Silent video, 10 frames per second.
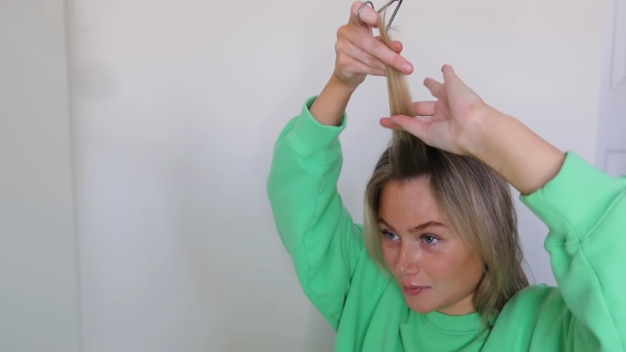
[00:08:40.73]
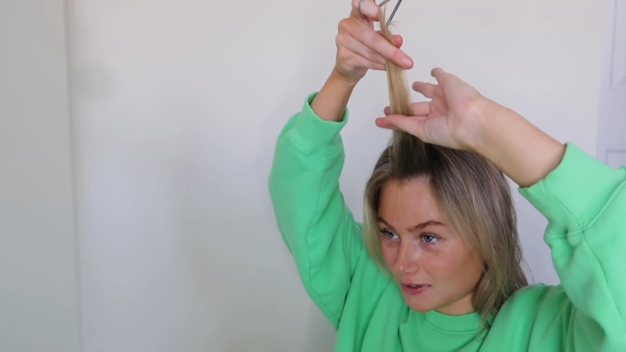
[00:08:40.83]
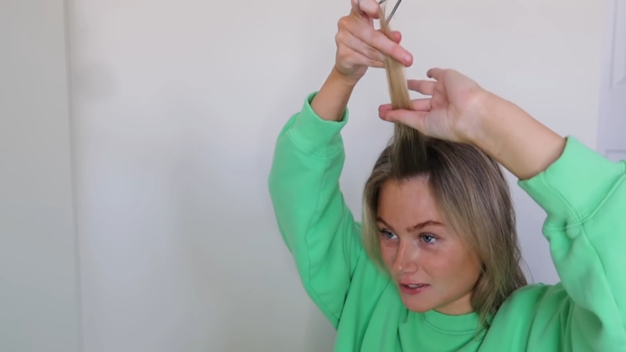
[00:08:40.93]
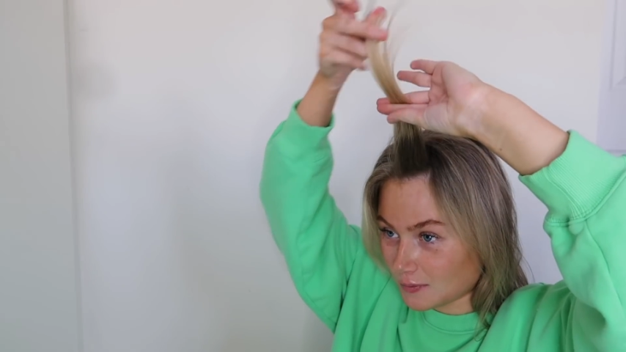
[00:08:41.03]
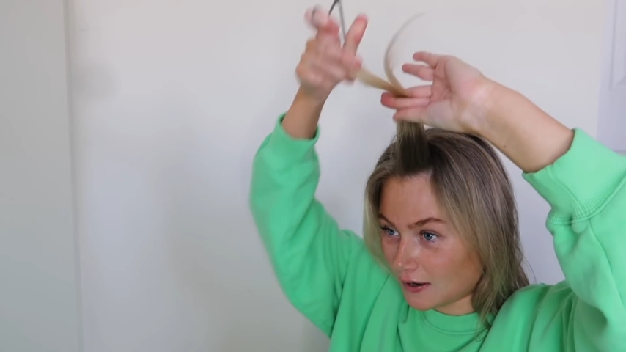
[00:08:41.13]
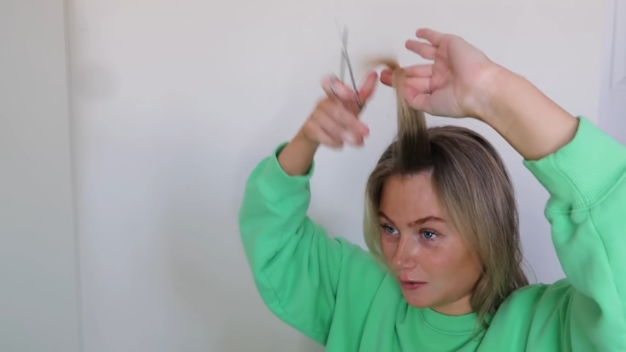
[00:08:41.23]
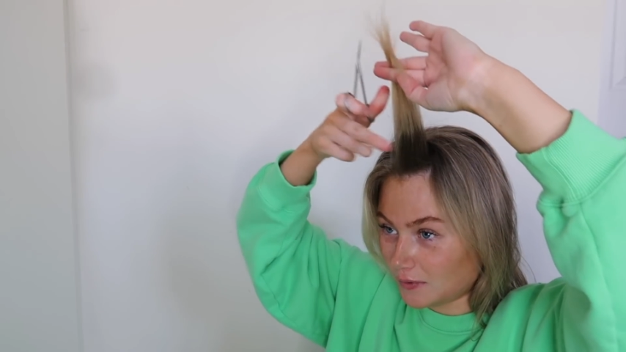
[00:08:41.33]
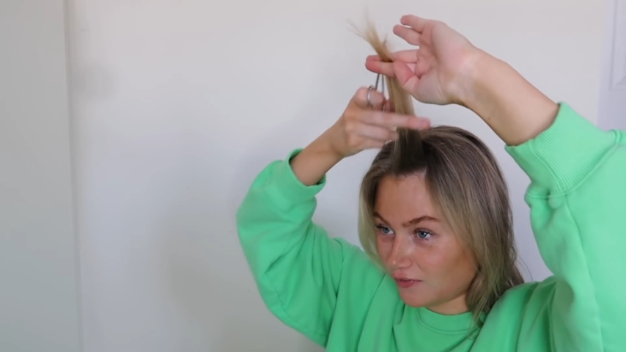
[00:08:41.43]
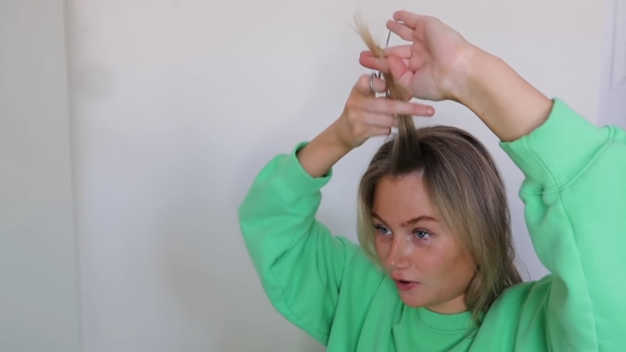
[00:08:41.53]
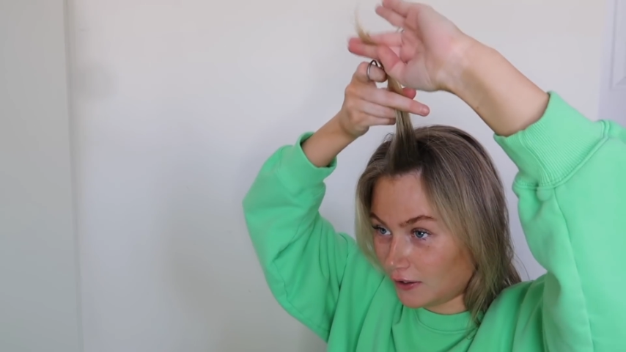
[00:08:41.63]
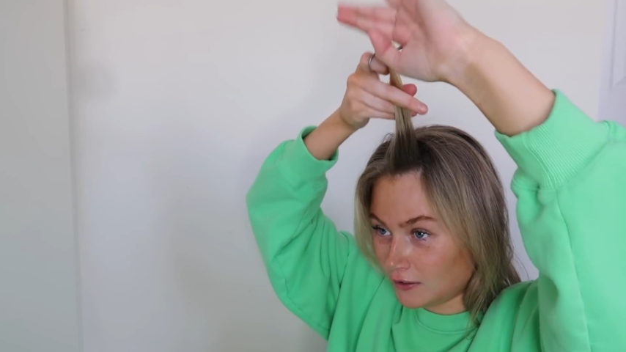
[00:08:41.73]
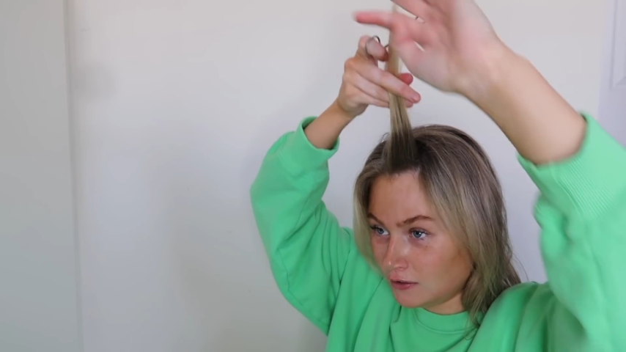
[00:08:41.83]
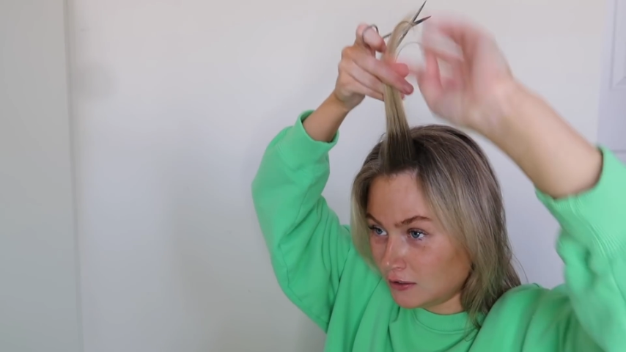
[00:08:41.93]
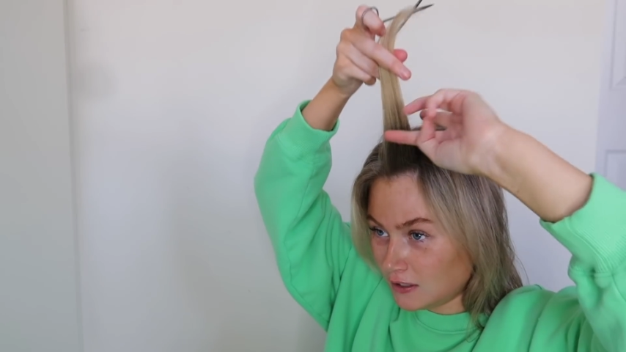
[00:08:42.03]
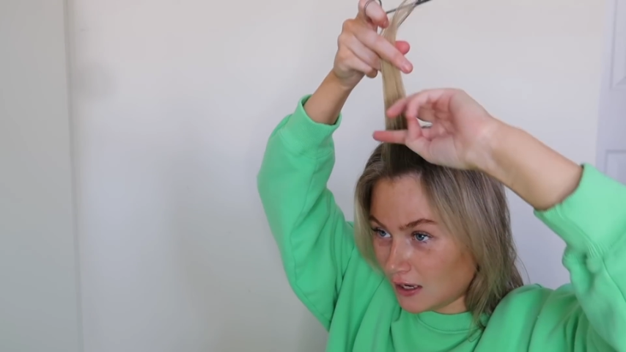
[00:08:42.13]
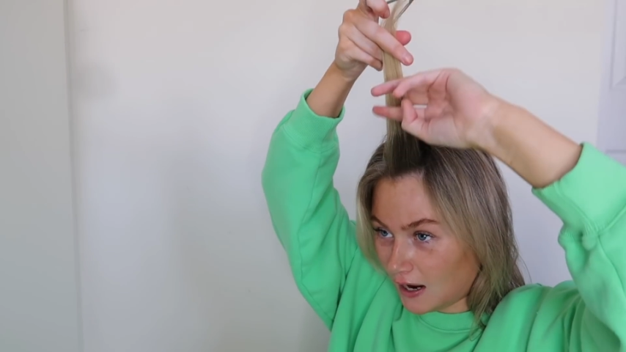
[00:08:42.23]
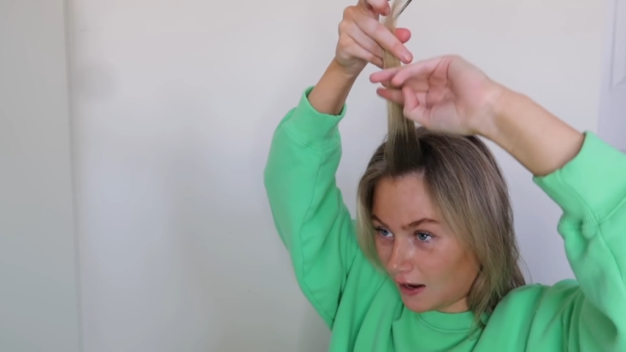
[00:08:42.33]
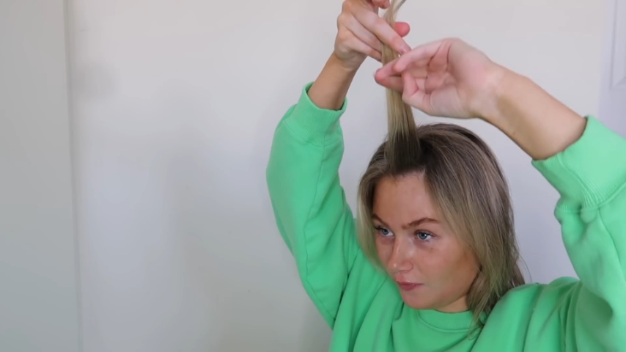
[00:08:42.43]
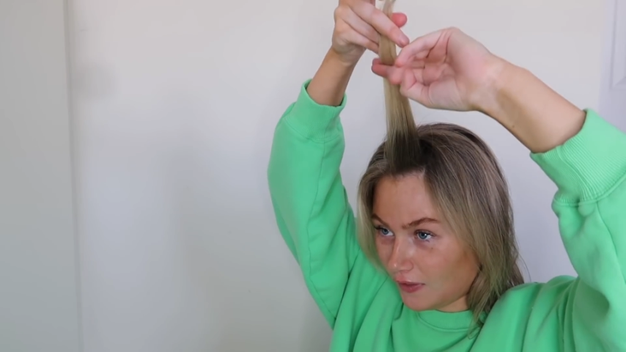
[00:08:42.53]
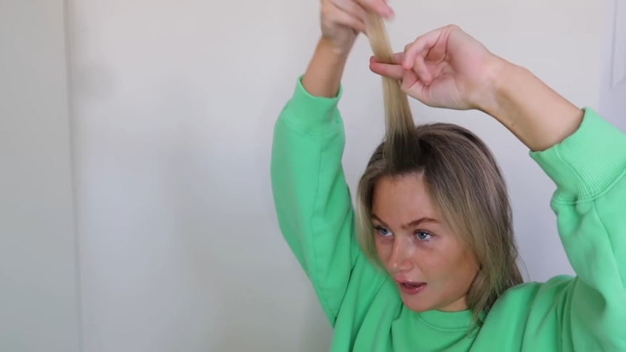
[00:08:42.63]
but I swear I'll be fine.
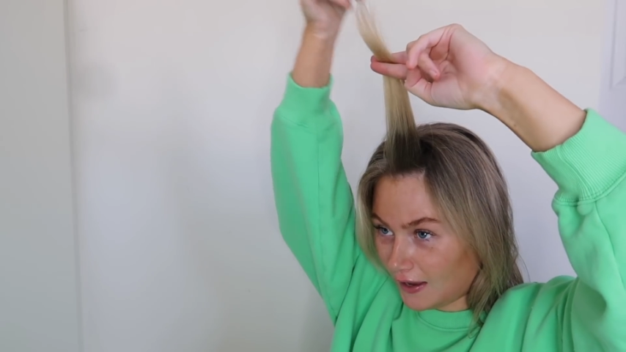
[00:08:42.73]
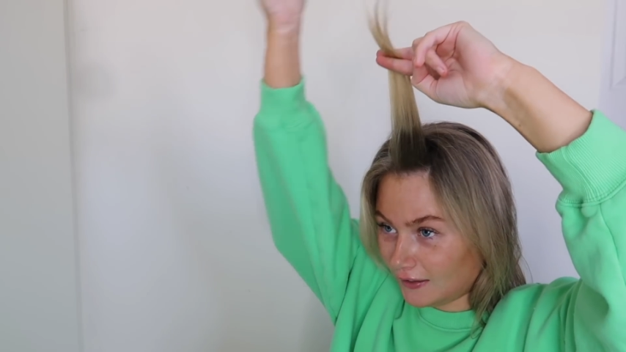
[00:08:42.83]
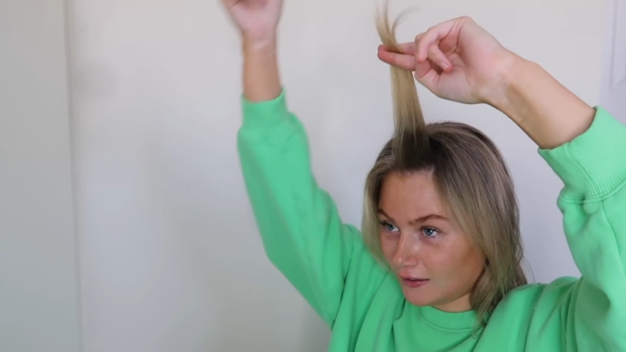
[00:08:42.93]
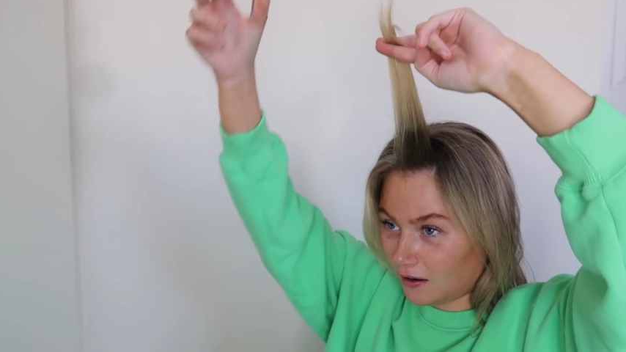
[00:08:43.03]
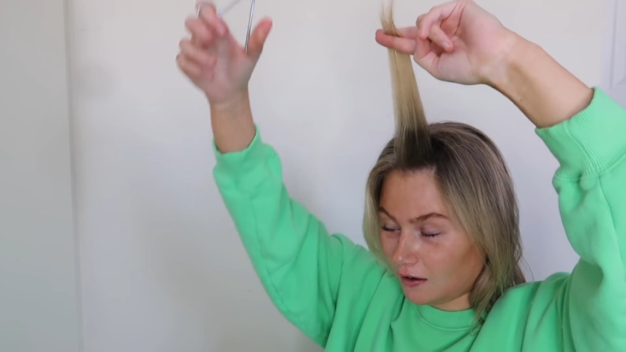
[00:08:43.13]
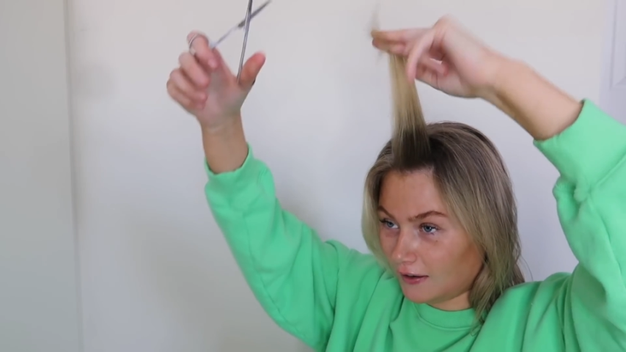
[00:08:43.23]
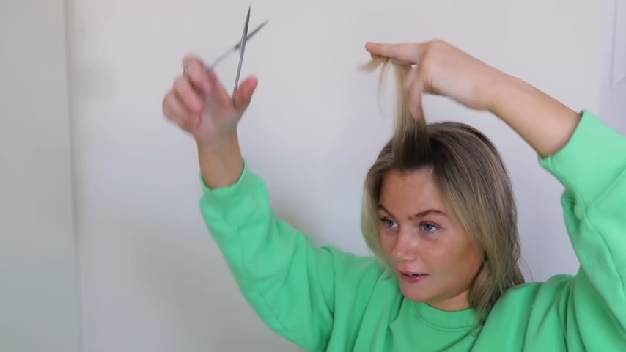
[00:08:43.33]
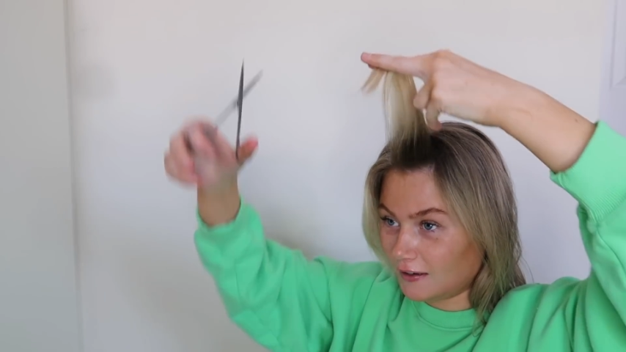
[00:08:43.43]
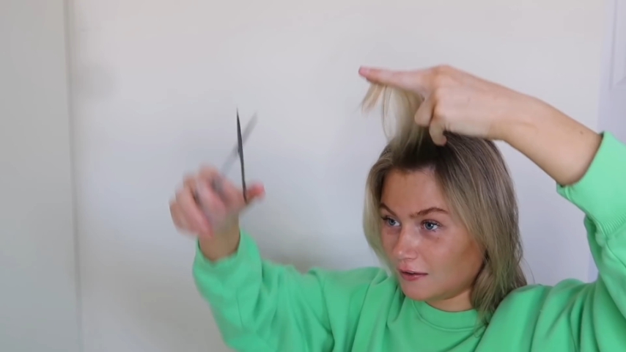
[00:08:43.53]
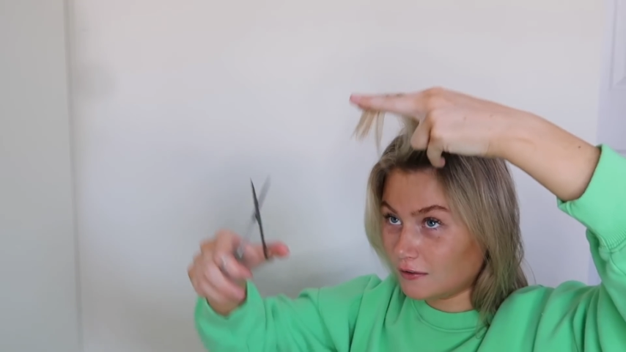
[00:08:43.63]
And then I'm